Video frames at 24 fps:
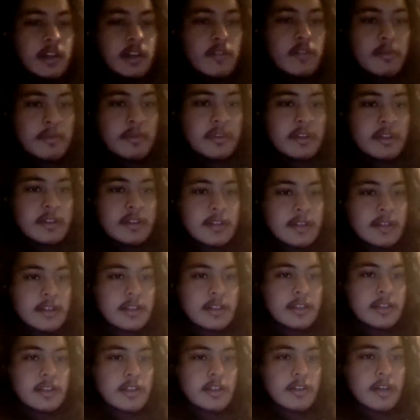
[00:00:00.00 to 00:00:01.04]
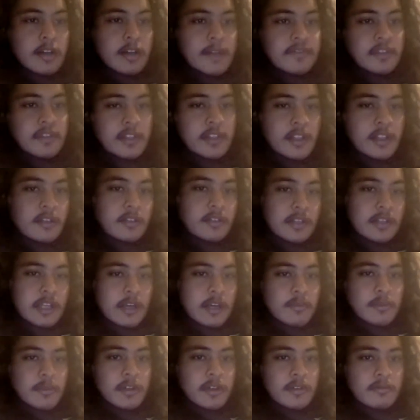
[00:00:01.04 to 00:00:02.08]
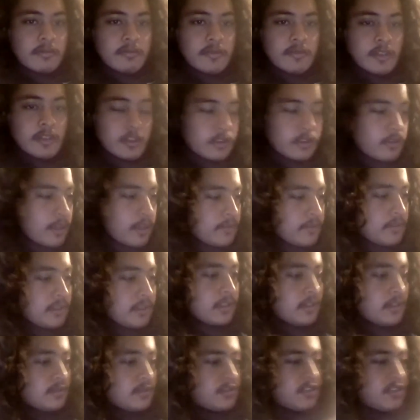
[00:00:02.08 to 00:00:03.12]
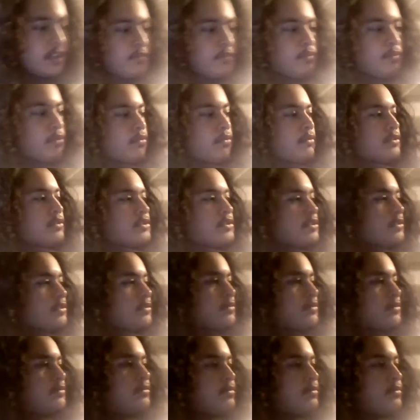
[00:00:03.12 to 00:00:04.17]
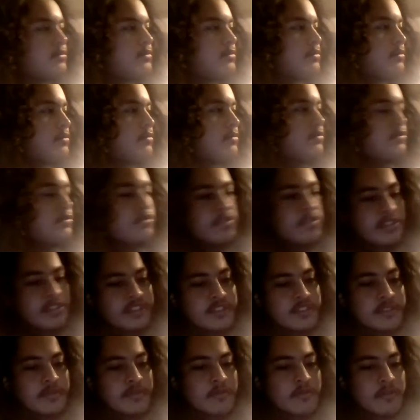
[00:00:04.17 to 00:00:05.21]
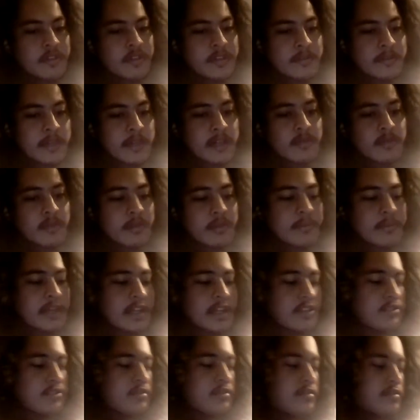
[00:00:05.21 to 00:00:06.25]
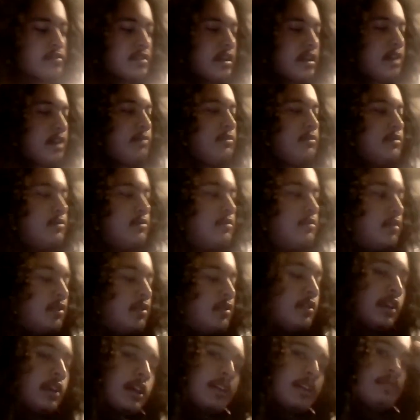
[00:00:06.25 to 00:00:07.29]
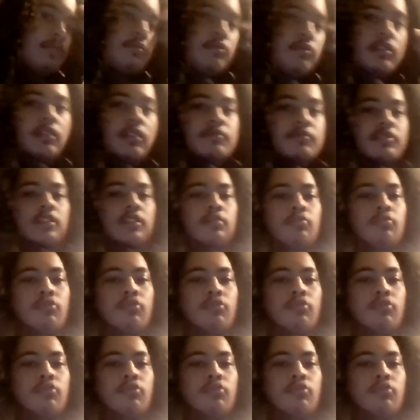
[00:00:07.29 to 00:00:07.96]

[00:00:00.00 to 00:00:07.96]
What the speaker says: government. You don't have to deal with that, but you do have to deal with checkpoints and restrictions of freedom, how to wear masks all the time. All that comes at a